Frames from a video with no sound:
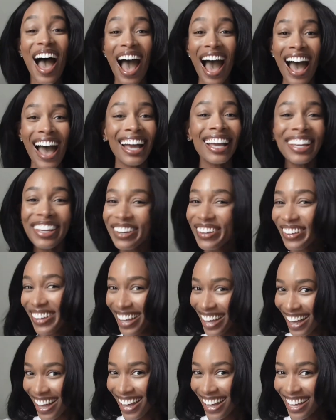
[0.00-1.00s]
Hi, you
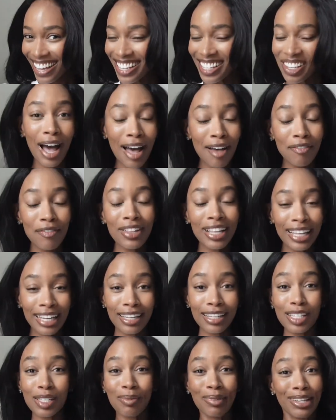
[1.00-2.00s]
guys. I feel
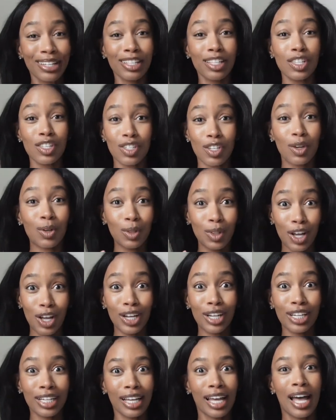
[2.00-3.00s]
like it's been so
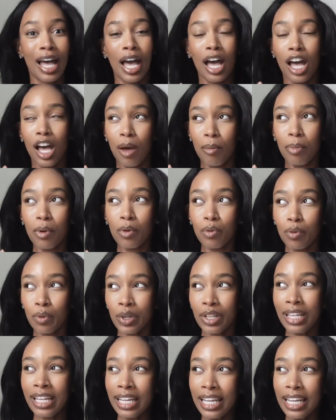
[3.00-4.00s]
long, but
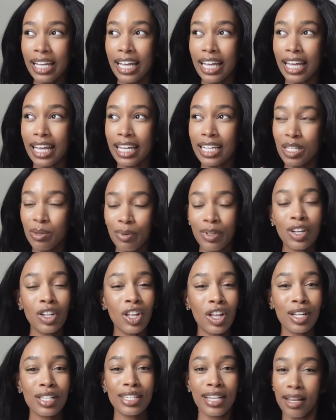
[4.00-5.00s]
really, it's been a
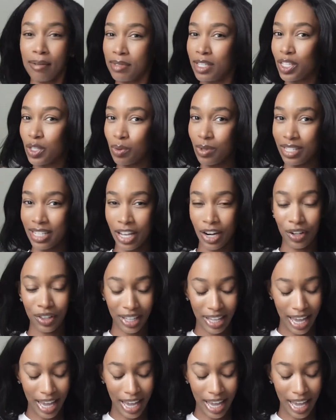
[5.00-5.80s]
long time since we sat on the